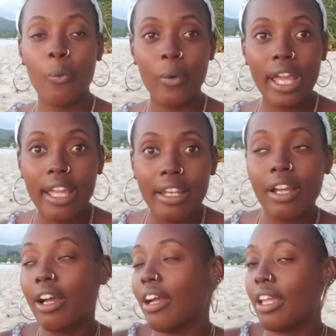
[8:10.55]

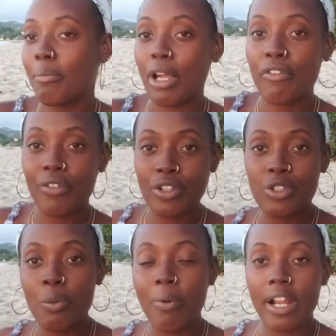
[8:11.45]
When in my
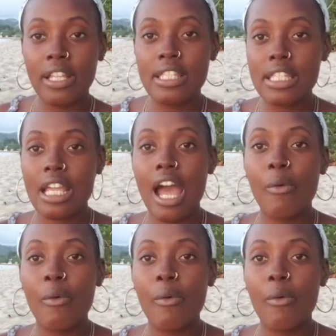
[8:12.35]
first two pregnancies,